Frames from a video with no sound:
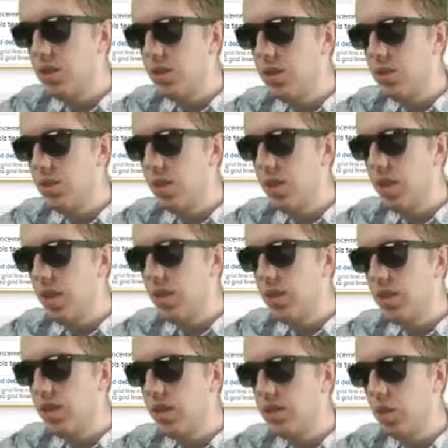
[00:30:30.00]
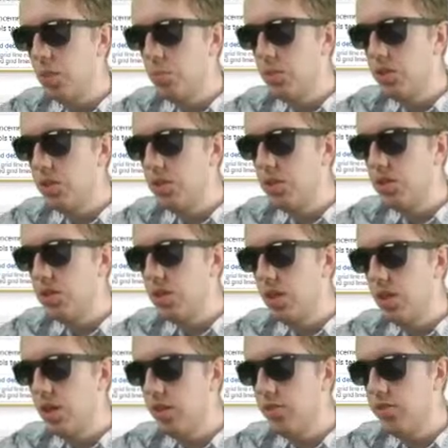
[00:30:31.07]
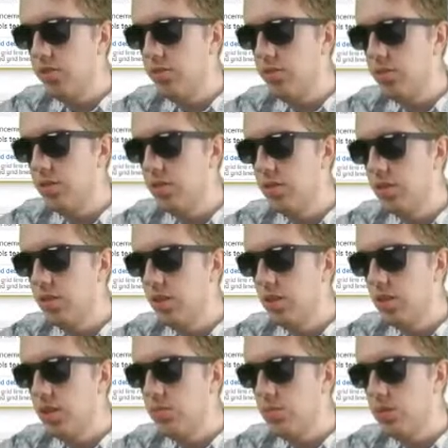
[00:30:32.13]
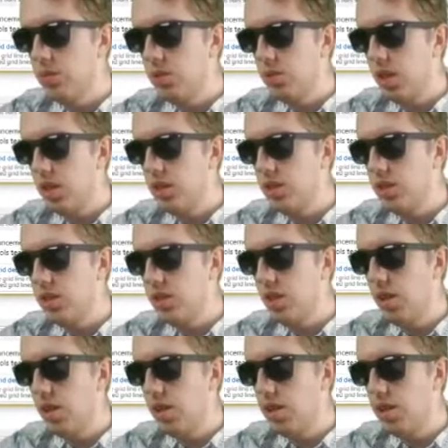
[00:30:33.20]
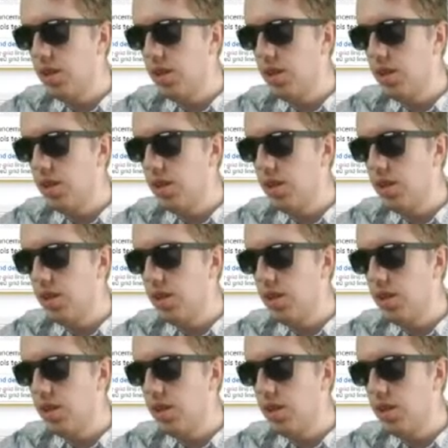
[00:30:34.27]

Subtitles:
Okay, that knocked out a bunch of stuff. Still kind of stuck.